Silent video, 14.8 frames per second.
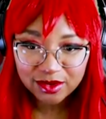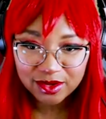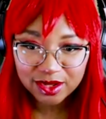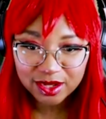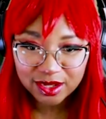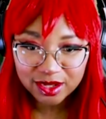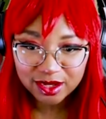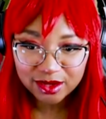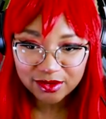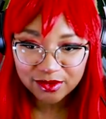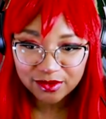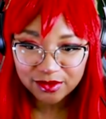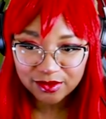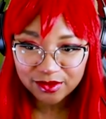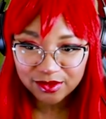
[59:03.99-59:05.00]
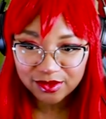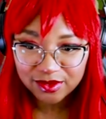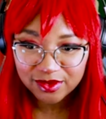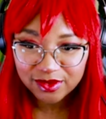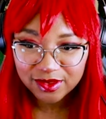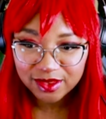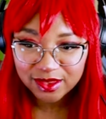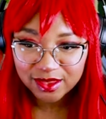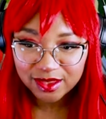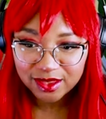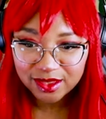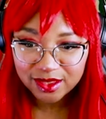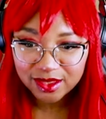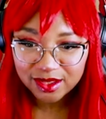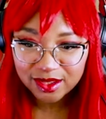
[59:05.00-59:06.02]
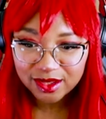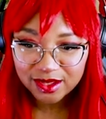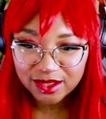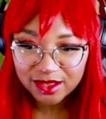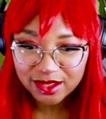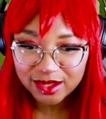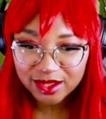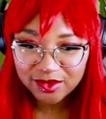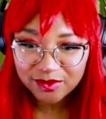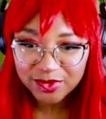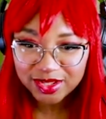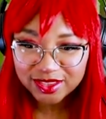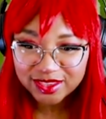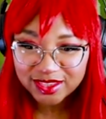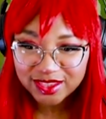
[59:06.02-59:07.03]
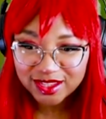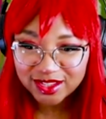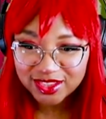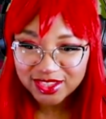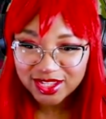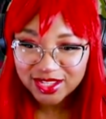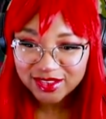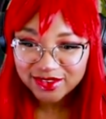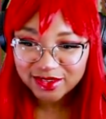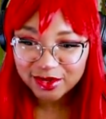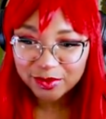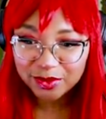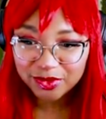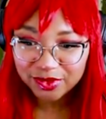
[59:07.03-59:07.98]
Okay, cool. Like, give me a chance to